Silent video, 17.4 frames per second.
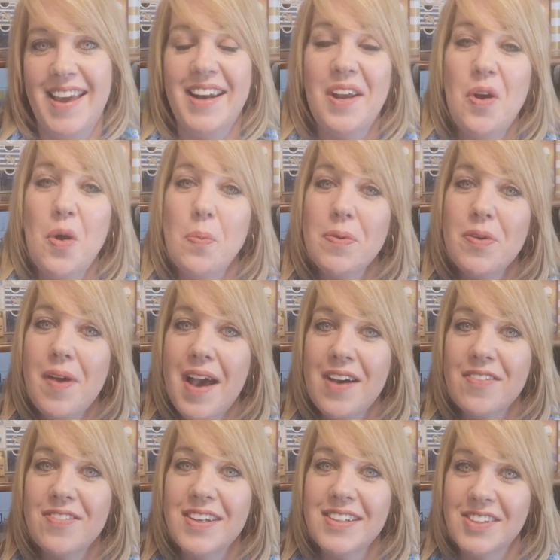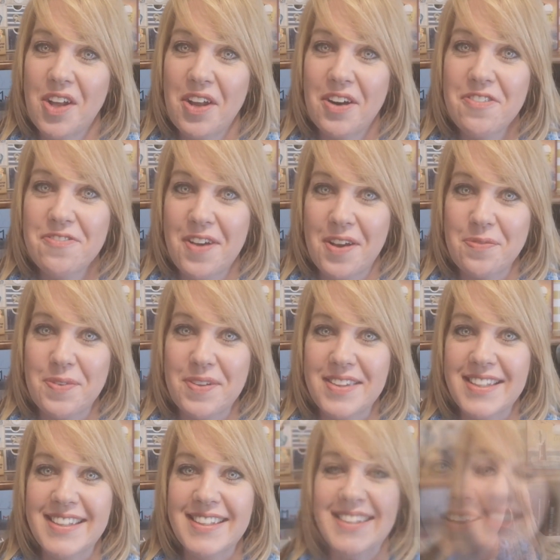and I hope you have a lot of fun
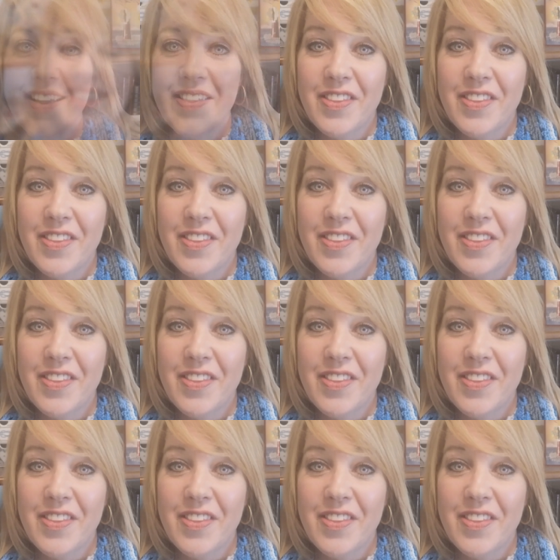with it.